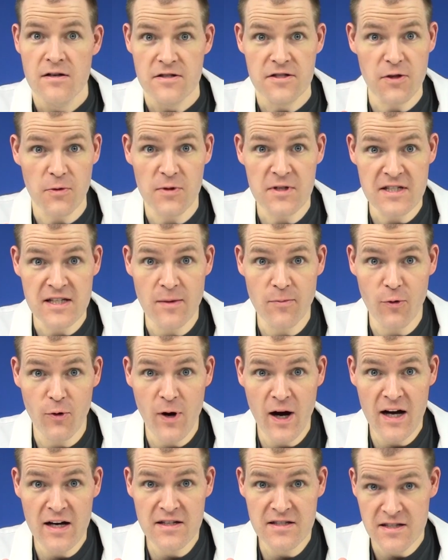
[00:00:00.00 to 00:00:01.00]
So to
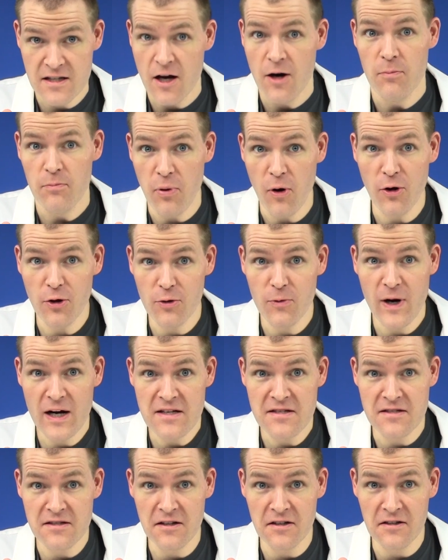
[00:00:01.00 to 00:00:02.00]
summarize,
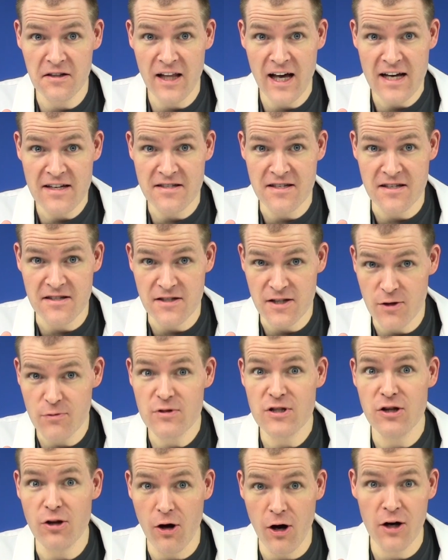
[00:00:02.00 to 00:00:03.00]
polarized sunglasses
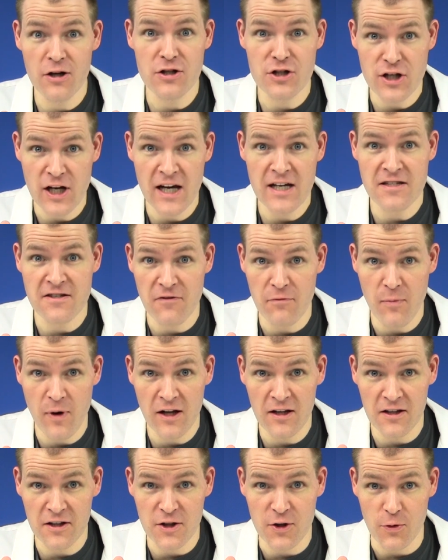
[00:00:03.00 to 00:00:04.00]
use long chains of
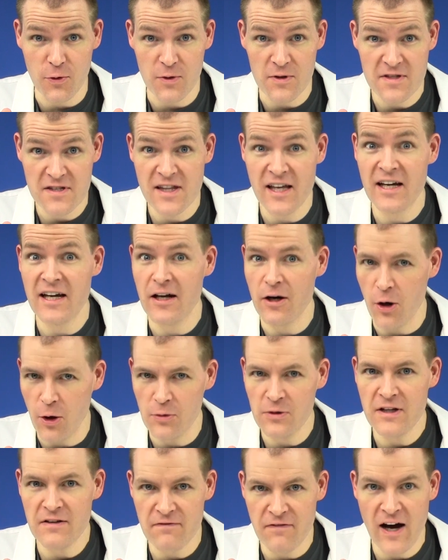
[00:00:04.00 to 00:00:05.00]
molecules that can
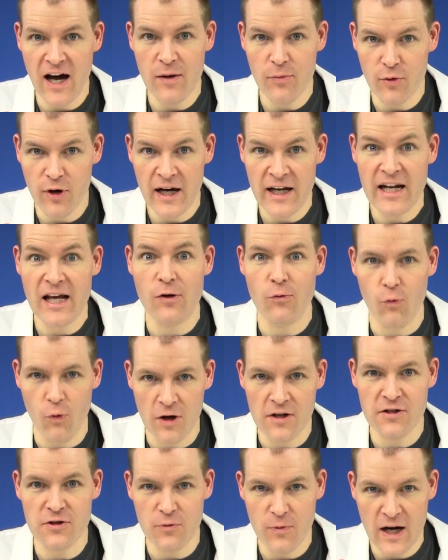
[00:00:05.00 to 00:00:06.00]
only vibrate in
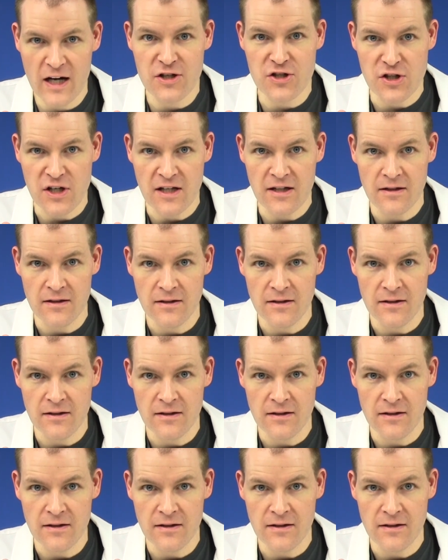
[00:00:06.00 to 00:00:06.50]
one direction